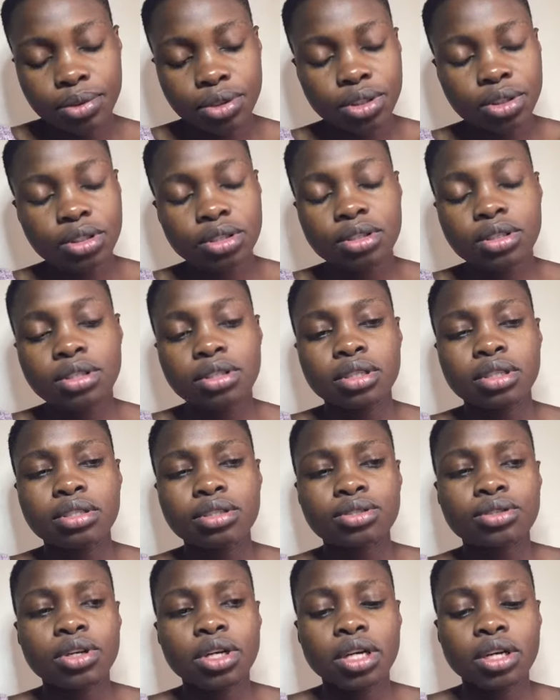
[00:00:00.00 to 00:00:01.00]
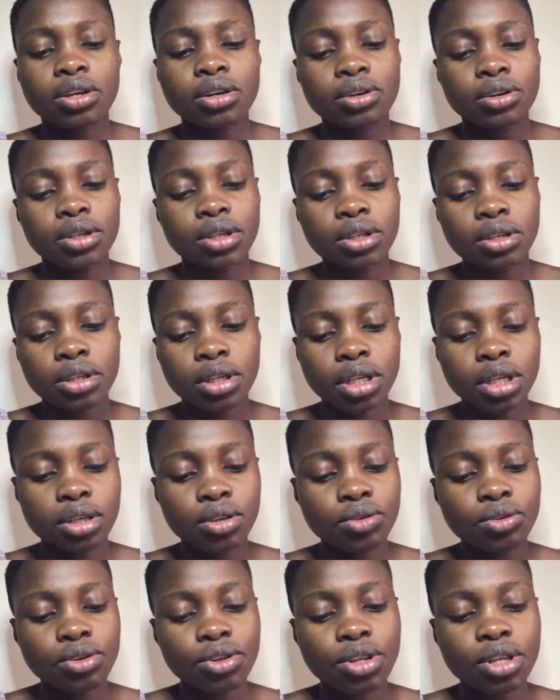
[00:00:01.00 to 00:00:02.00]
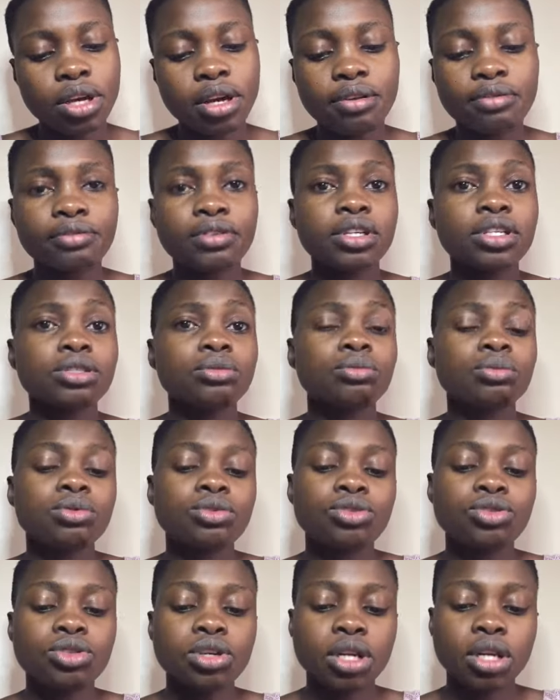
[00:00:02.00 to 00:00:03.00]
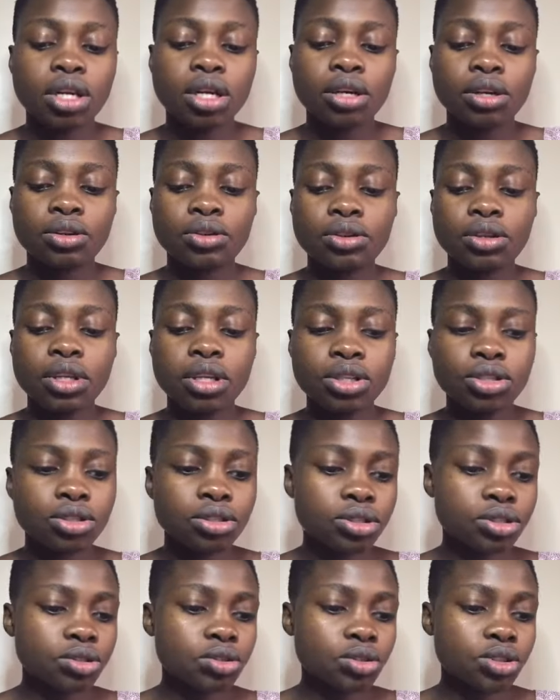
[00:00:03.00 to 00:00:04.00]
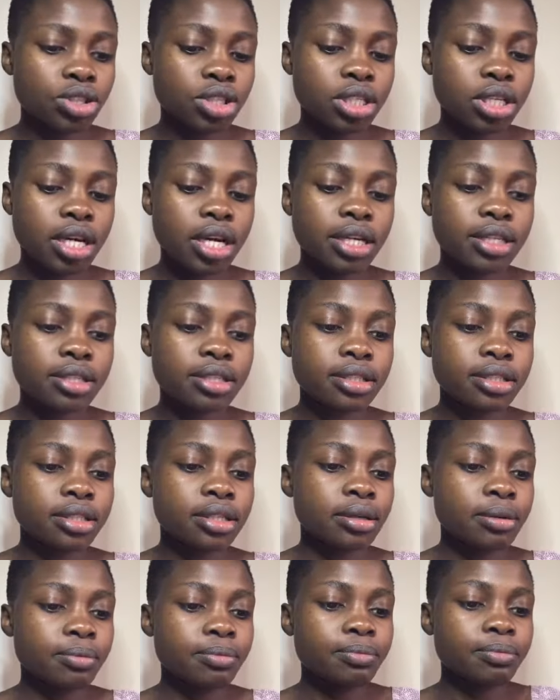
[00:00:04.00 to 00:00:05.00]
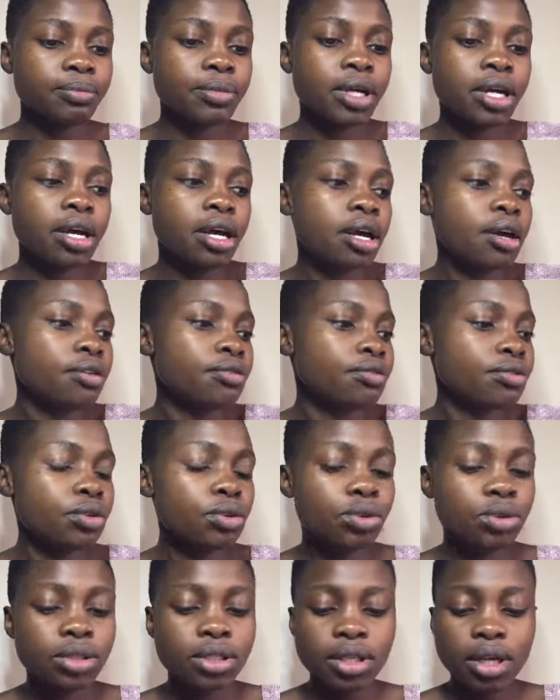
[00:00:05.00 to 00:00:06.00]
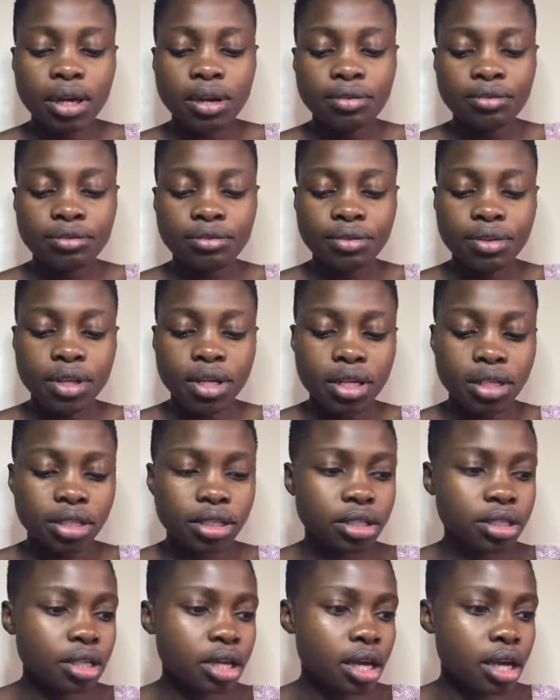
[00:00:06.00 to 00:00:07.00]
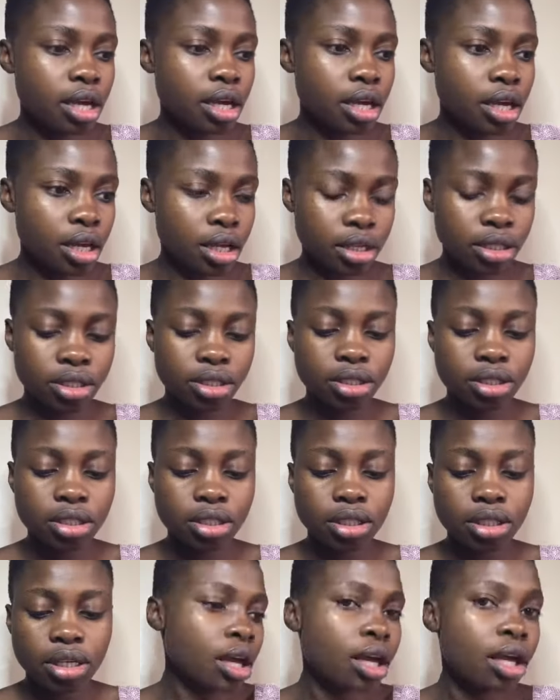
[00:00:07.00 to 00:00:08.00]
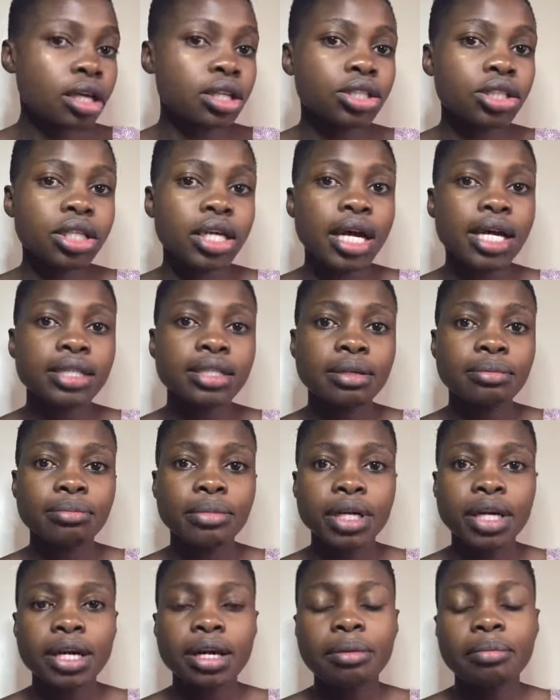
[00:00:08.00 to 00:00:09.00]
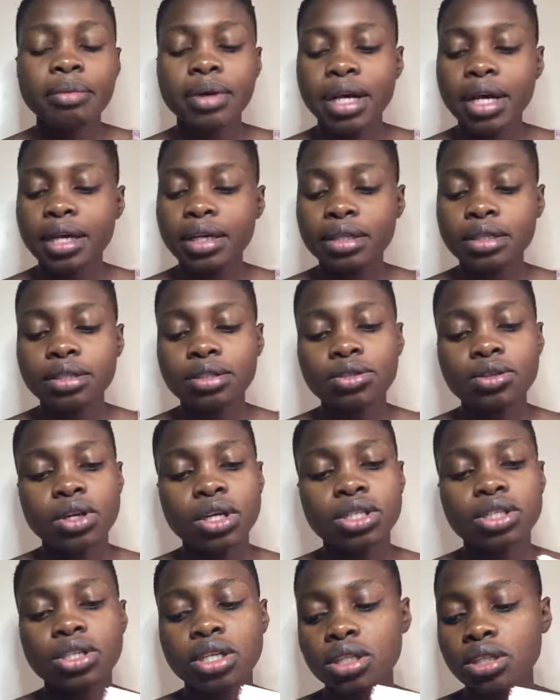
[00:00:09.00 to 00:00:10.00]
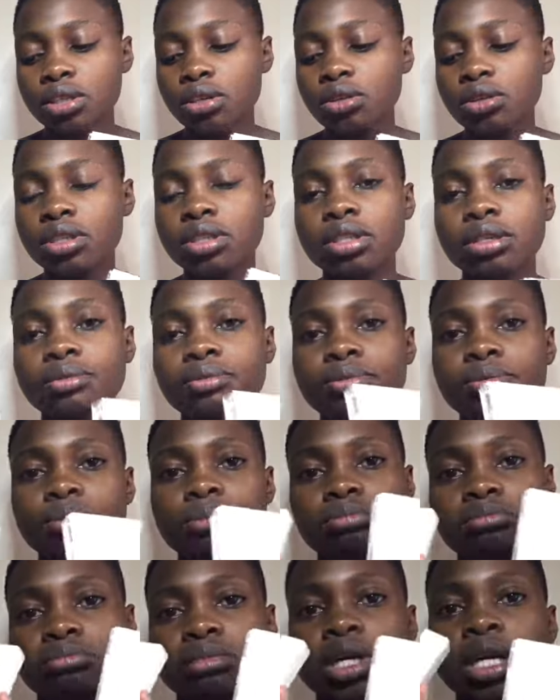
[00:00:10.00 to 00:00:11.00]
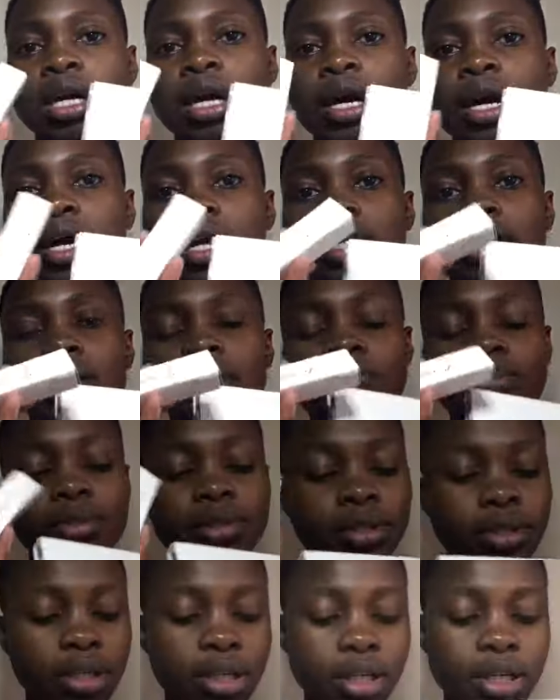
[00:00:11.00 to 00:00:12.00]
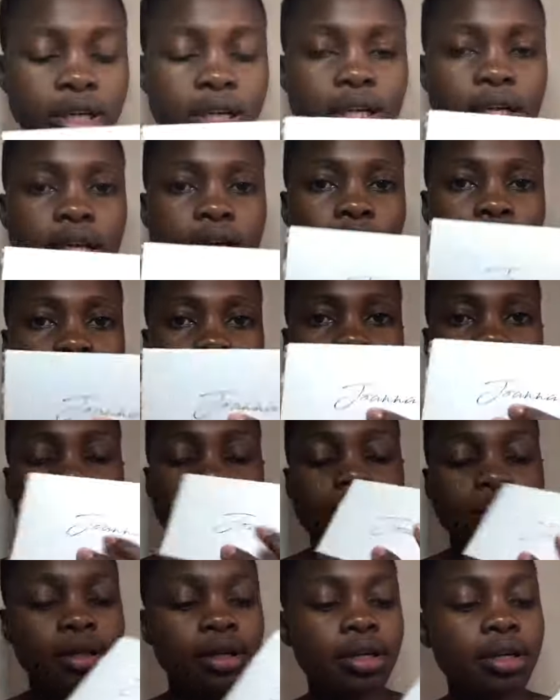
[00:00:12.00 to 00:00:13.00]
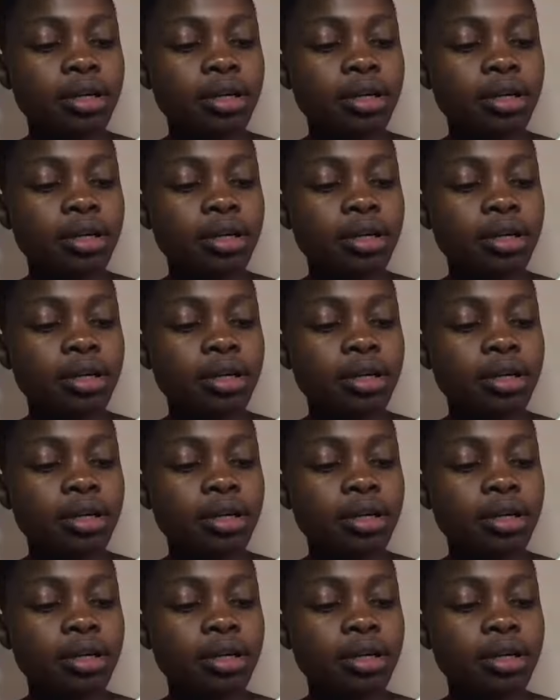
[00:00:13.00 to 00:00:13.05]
she's still Joanna Kinothia, Facebook Joanna Kinothia. So she has some few stuff that she has a makeup line. So I just got a lipstick and